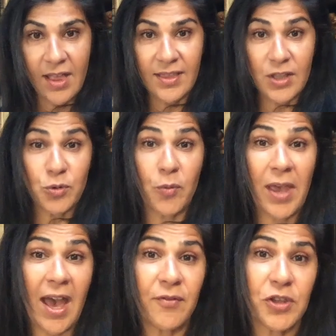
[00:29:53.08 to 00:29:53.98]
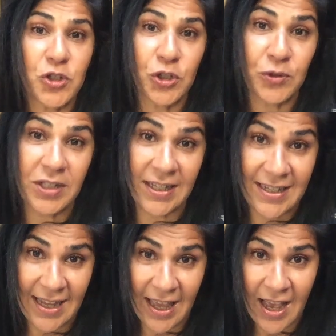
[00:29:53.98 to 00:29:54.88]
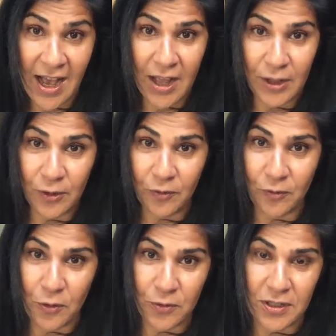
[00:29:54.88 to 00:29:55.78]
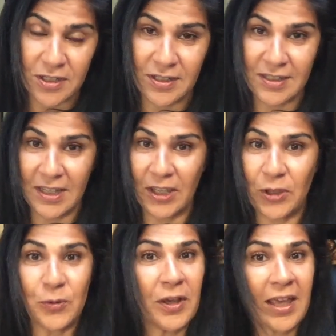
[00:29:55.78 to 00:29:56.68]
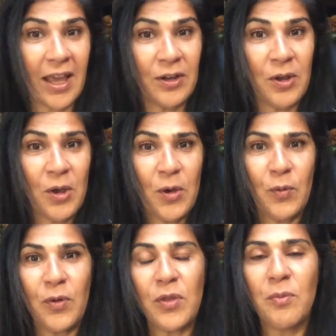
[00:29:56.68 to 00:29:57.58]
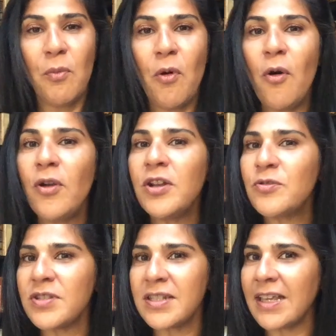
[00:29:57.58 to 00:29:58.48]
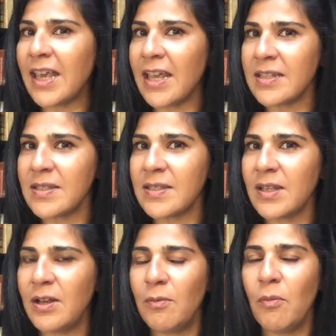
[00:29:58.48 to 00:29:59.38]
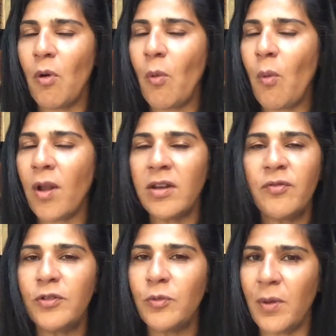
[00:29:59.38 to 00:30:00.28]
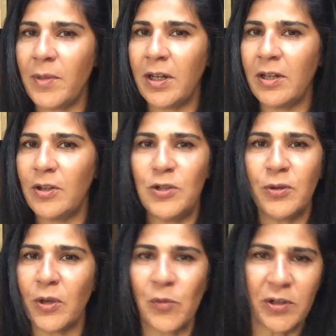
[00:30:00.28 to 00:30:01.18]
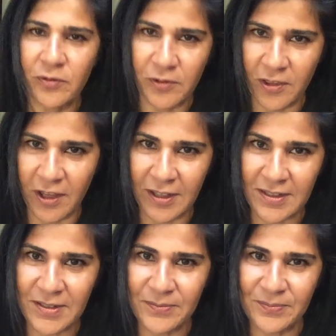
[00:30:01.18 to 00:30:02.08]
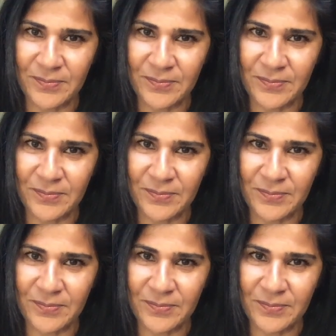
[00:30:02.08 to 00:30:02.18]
That's what we have on the show today. I look forward to seeing you again. with more interesting guests, more wonderful women doing wonderful things.